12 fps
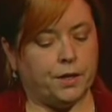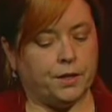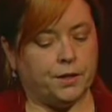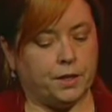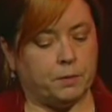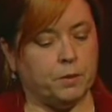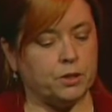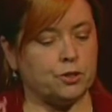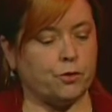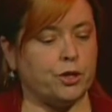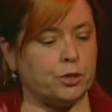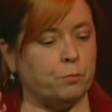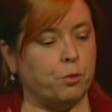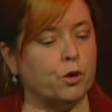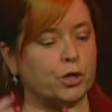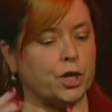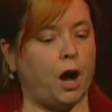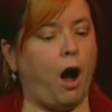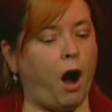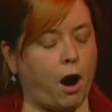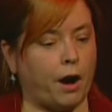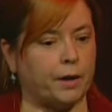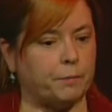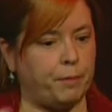The administration pushed
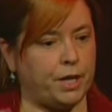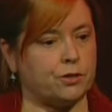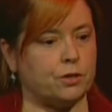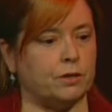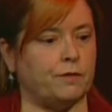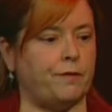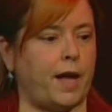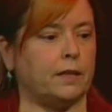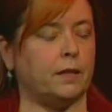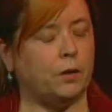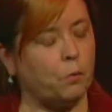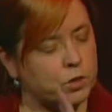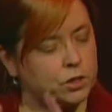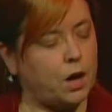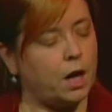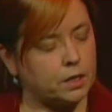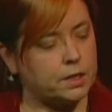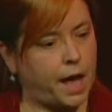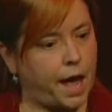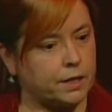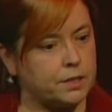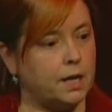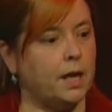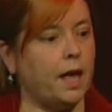hard based on the fact that it was not a
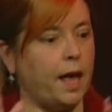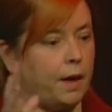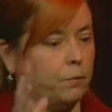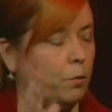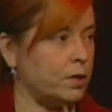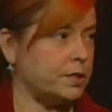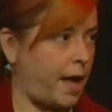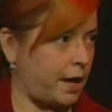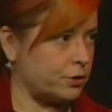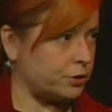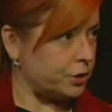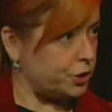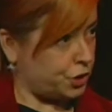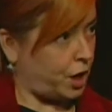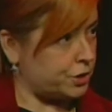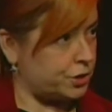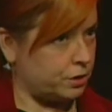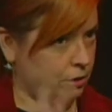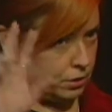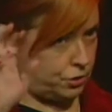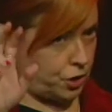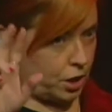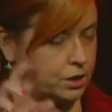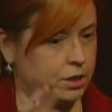tax and was actually just
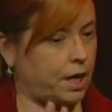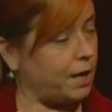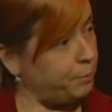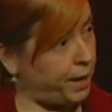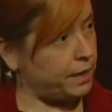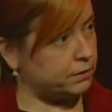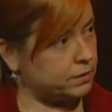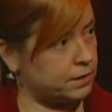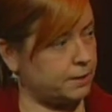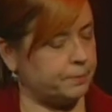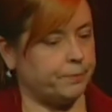a penalty.